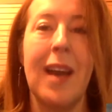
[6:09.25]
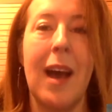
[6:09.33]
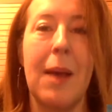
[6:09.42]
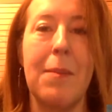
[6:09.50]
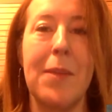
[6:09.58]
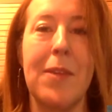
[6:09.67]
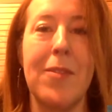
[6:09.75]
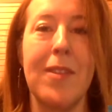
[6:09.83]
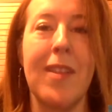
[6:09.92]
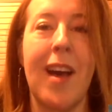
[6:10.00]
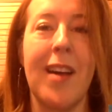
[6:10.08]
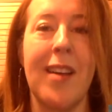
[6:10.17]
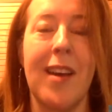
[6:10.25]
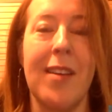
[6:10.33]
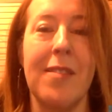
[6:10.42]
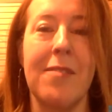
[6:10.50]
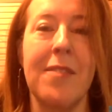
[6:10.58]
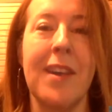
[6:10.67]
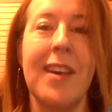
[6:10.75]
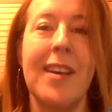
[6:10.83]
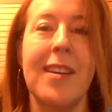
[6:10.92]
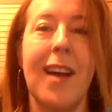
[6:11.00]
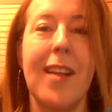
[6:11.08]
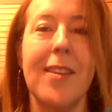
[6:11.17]
but there's a lot of
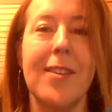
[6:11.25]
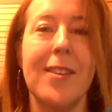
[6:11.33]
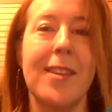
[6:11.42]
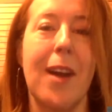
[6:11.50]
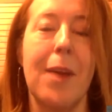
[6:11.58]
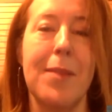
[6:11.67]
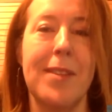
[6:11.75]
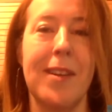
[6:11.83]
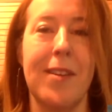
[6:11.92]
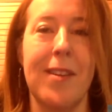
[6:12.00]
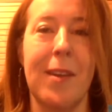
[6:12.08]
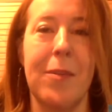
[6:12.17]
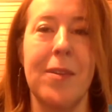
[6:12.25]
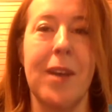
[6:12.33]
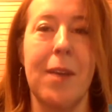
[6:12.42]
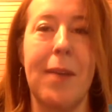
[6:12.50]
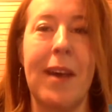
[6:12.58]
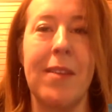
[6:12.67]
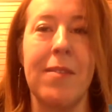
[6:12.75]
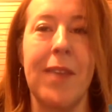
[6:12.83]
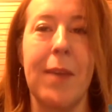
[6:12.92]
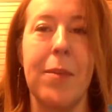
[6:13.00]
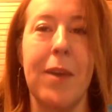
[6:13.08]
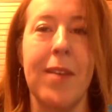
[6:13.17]
color and commentary that will come out of
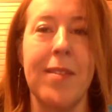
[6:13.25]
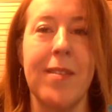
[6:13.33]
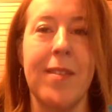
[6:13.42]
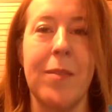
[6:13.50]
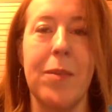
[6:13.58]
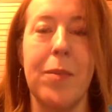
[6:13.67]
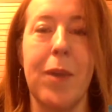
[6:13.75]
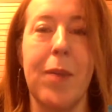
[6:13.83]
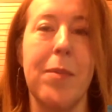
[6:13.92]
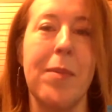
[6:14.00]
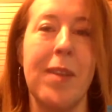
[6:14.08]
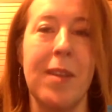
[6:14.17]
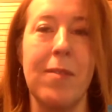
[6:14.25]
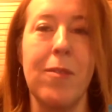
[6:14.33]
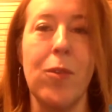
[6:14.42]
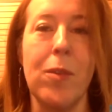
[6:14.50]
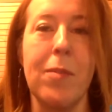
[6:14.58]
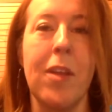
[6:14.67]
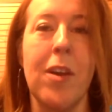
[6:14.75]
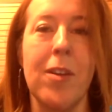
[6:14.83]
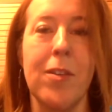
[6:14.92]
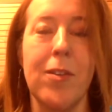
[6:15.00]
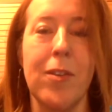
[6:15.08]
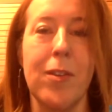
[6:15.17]
that process that will probably inform
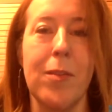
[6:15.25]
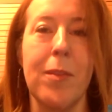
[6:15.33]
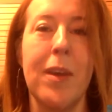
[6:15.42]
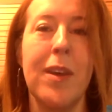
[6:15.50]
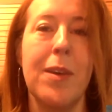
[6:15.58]
longer term